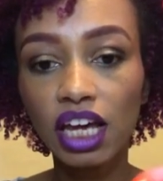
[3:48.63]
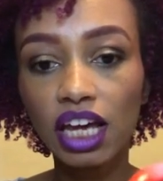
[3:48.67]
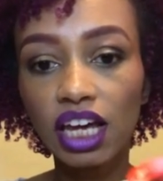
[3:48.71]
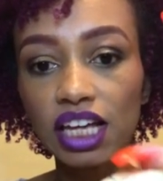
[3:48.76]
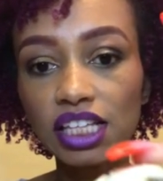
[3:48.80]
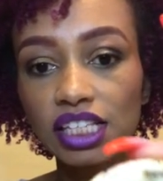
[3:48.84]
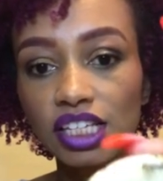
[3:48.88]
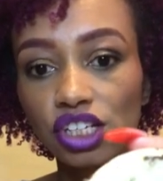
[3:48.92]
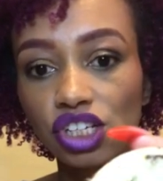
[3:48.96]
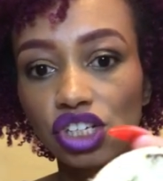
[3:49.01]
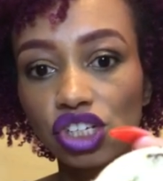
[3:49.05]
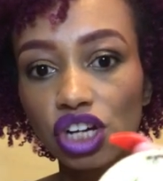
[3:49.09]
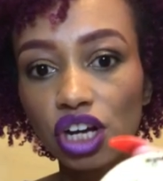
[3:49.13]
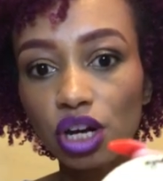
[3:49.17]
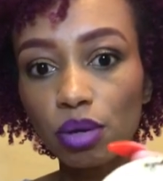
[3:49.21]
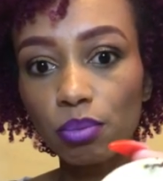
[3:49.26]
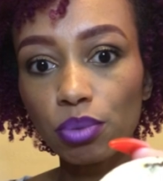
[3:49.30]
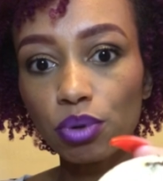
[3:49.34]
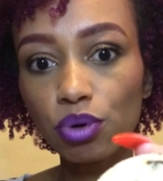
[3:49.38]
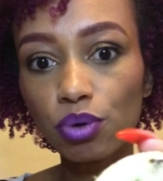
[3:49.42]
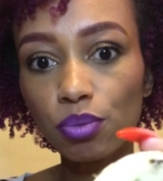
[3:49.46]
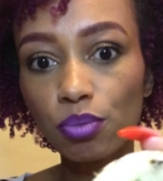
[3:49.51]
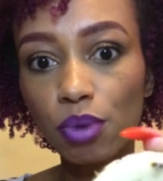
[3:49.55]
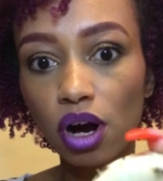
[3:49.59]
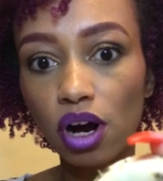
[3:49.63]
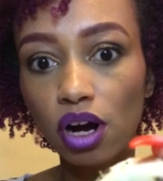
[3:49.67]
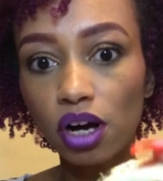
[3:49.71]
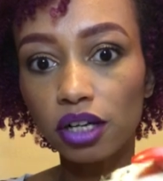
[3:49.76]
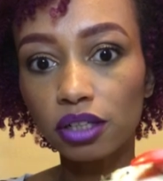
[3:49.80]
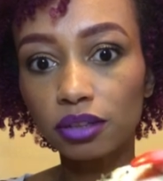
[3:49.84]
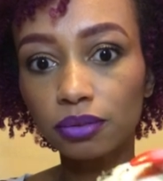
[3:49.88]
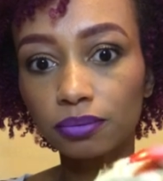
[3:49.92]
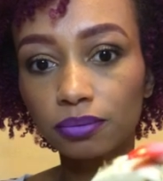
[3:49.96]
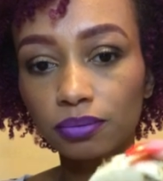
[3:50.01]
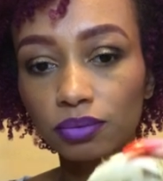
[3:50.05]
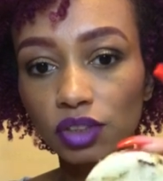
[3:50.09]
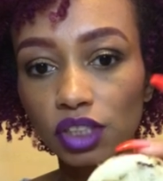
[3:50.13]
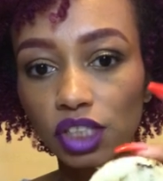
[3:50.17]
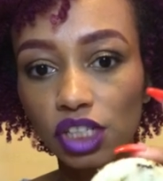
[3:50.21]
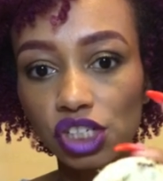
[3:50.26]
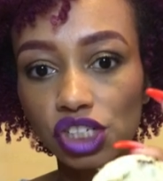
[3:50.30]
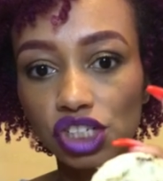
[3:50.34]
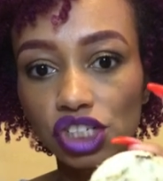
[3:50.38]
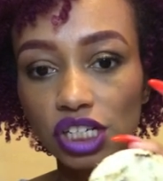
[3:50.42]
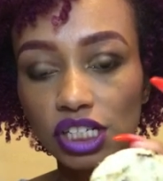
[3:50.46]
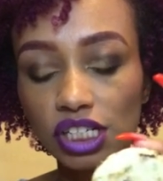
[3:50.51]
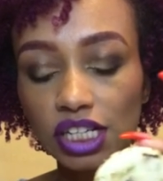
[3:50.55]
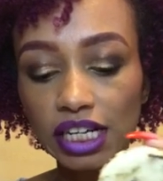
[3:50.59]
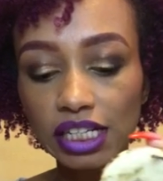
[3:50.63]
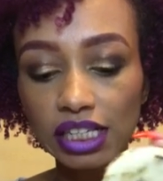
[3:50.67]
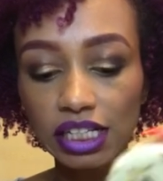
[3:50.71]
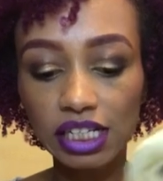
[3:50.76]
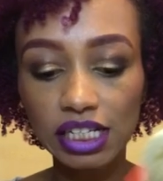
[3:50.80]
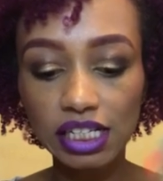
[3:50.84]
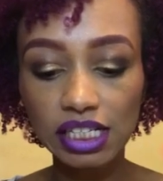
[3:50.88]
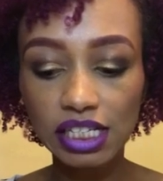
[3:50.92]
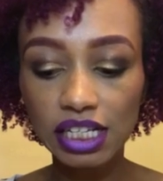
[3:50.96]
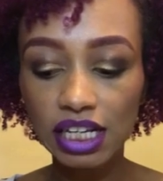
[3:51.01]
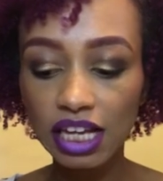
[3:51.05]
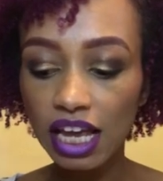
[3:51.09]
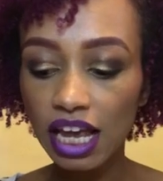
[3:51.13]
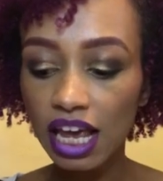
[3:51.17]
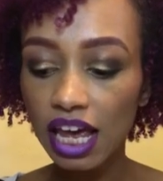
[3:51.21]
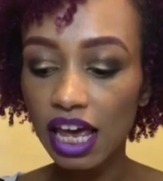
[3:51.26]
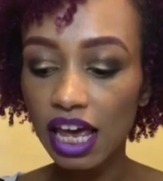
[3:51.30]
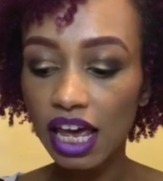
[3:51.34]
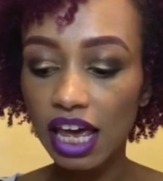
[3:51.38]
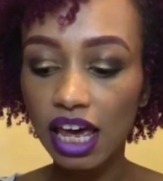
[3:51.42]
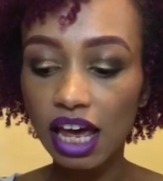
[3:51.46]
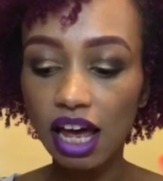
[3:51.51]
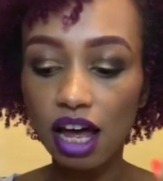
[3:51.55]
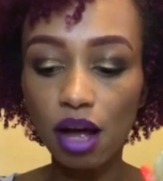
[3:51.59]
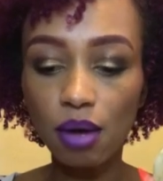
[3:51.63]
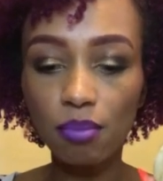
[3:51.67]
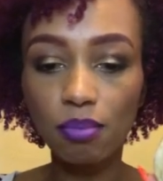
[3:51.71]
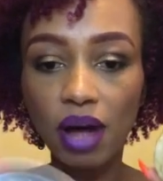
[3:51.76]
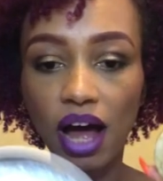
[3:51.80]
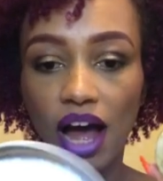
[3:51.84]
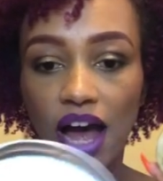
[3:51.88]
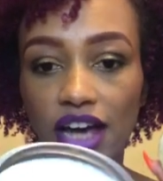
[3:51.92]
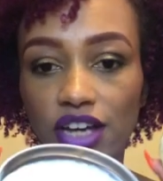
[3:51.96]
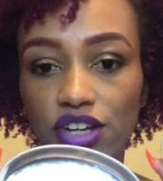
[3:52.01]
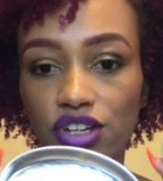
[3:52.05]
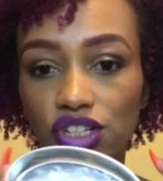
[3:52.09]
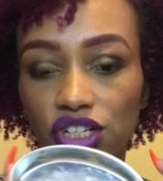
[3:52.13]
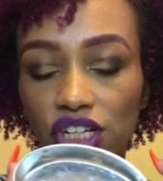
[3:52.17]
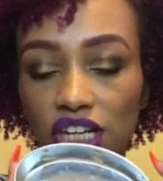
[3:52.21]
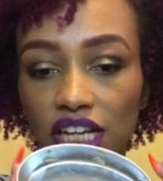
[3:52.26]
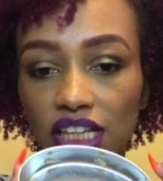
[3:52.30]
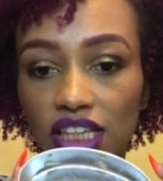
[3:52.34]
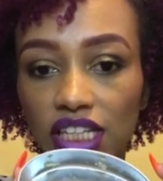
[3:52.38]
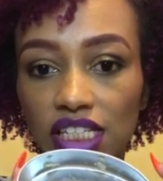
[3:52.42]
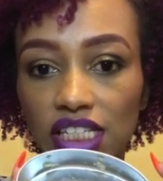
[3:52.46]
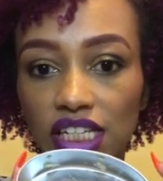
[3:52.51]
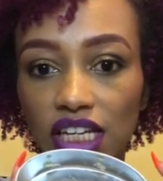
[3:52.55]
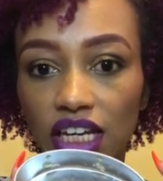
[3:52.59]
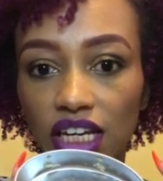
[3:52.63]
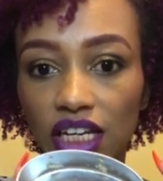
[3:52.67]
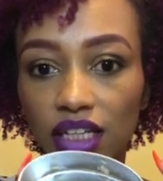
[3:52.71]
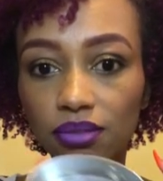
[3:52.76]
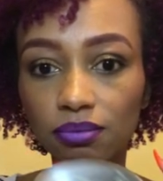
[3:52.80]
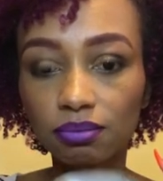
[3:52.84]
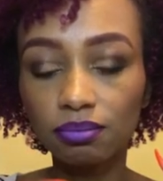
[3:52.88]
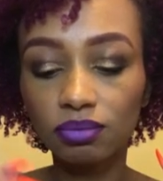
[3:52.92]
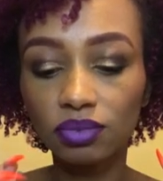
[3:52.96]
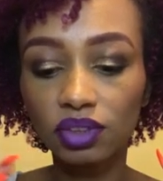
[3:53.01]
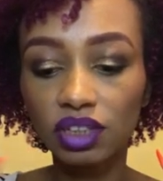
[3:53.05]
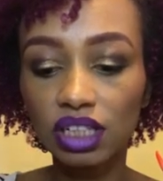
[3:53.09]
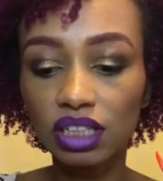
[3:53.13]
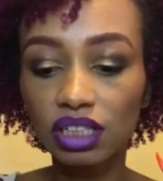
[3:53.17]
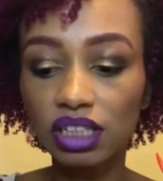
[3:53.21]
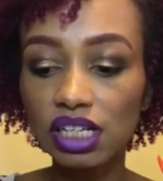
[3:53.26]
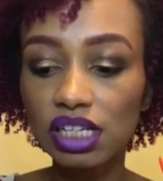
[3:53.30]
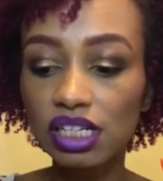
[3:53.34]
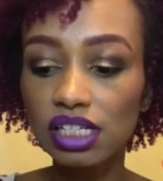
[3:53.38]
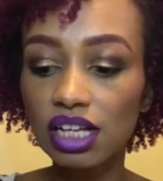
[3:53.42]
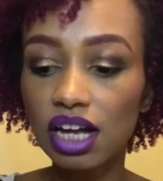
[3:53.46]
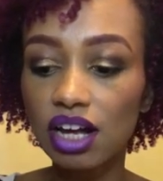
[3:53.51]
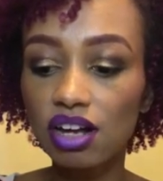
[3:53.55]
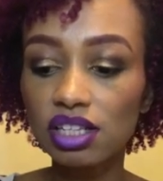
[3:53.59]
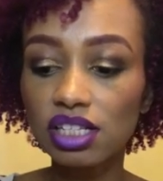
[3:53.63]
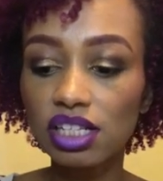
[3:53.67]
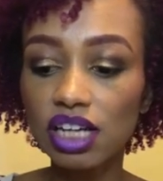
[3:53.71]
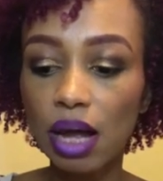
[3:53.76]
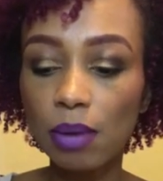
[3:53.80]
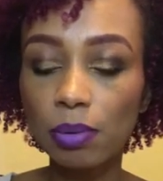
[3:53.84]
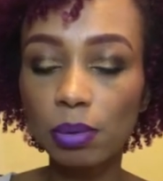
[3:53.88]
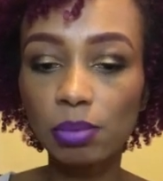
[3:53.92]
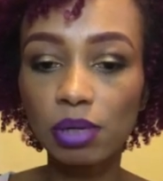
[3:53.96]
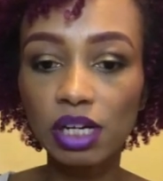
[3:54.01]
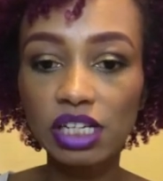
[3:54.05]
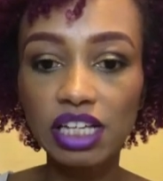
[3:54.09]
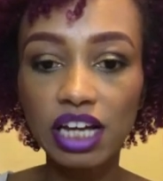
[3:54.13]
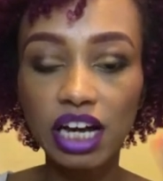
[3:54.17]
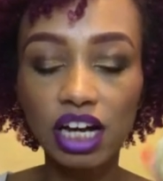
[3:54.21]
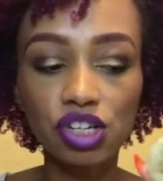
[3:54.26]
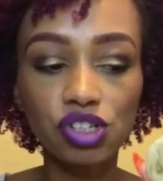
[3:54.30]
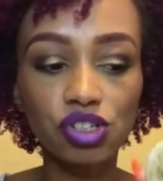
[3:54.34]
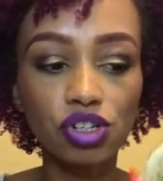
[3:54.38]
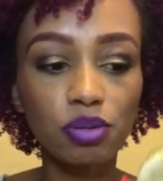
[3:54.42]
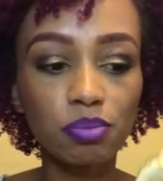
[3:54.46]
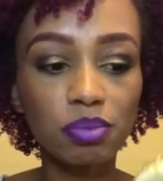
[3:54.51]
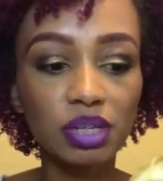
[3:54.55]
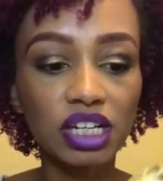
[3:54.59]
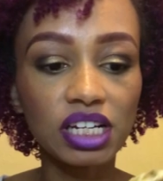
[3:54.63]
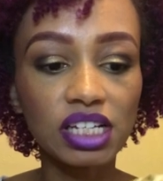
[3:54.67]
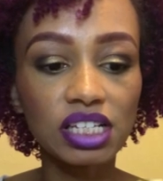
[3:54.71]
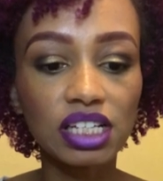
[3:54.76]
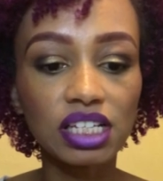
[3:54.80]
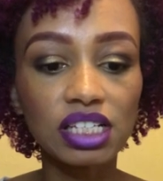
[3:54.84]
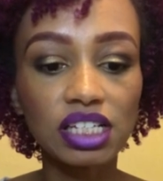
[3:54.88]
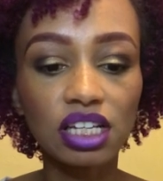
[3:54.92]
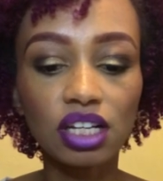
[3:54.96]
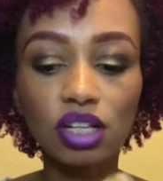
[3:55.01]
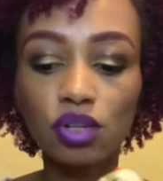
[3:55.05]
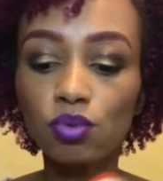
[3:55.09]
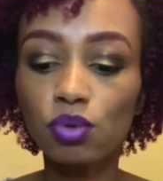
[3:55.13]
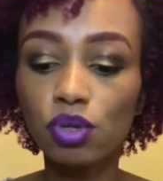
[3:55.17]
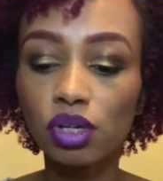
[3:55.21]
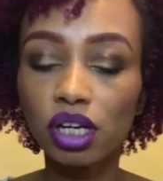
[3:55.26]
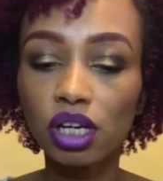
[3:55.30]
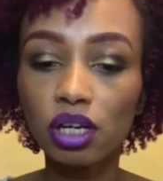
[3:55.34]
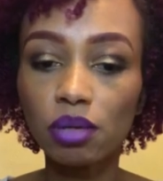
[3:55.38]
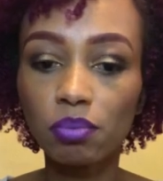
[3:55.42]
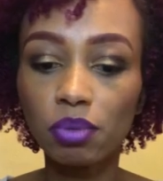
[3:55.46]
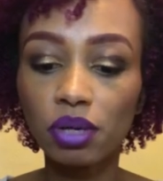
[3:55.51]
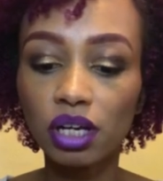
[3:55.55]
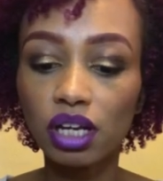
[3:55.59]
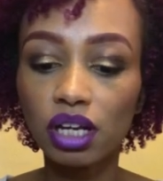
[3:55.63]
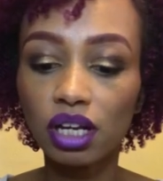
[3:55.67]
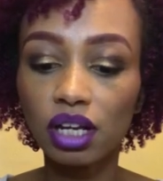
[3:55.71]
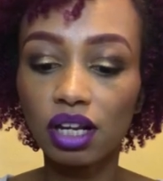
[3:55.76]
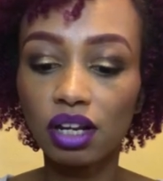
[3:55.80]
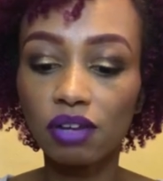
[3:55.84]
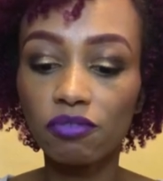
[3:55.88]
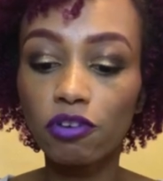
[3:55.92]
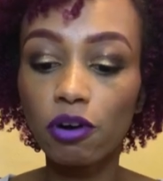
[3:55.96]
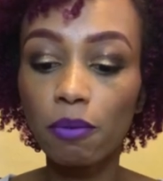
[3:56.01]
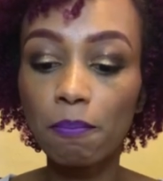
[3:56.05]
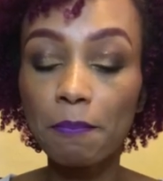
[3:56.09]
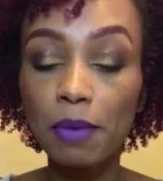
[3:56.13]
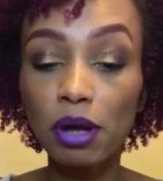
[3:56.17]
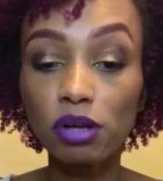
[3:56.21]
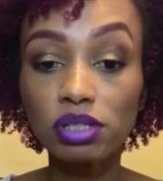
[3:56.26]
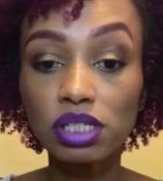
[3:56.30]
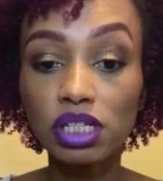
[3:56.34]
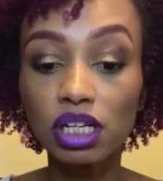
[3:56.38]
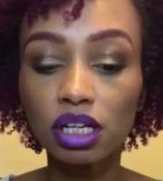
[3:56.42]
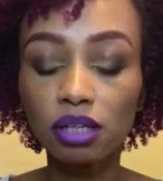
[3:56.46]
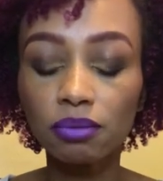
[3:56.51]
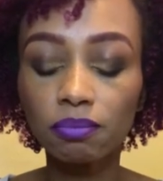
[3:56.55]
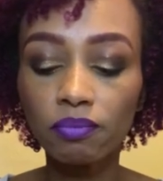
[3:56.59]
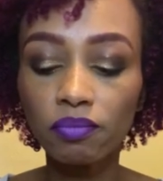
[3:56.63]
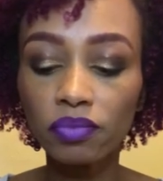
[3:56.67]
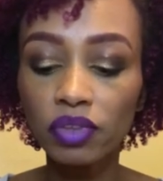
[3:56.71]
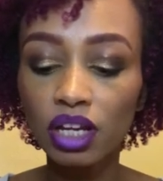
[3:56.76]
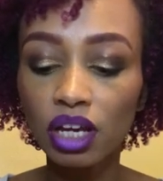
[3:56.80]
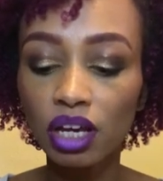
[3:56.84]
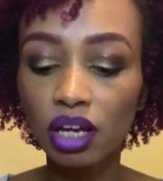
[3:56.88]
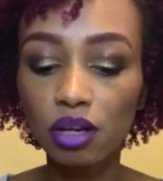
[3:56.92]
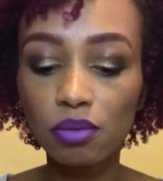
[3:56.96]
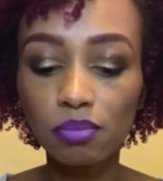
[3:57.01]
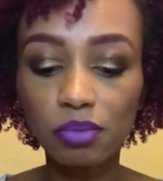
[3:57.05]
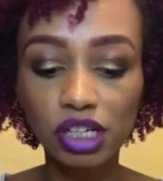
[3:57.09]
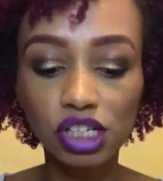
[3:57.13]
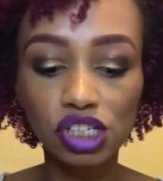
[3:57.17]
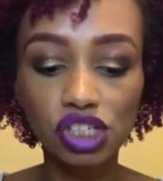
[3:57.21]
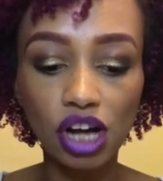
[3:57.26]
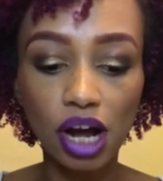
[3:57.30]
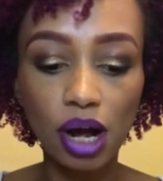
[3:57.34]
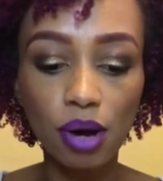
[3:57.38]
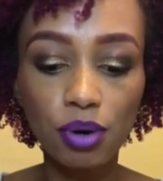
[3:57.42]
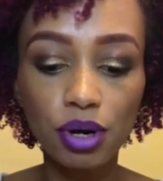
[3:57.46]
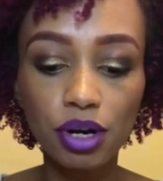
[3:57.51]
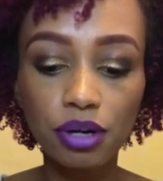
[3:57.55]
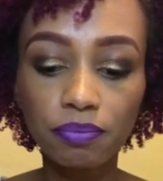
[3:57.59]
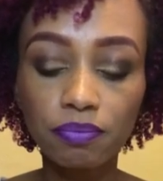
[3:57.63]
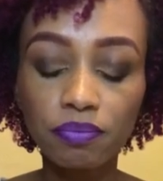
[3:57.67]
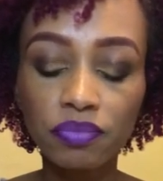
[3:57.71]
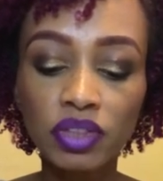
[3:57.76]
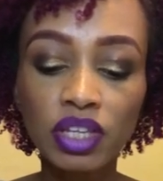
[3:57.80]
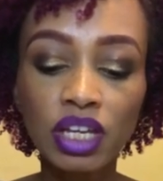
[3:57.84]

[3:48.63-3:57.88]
It's a shampoo bar. Looks just like this. I usually get the tin that they sell. It's a couple bucks extra because the tin will keep it from melting in my shower.